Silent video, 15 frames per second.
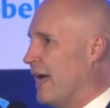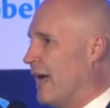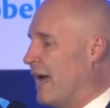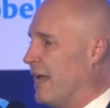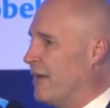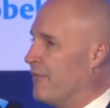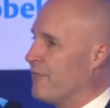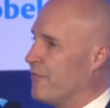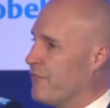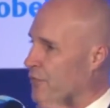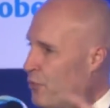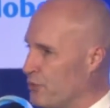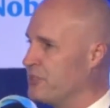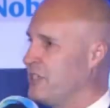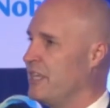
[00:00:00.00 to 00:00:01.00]
And
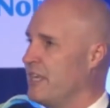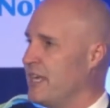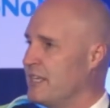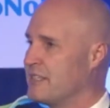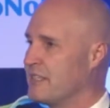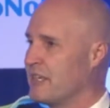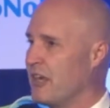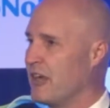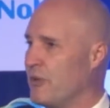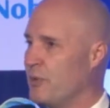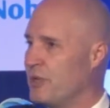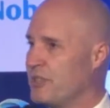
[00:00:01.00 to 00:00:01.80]
14 years ago, we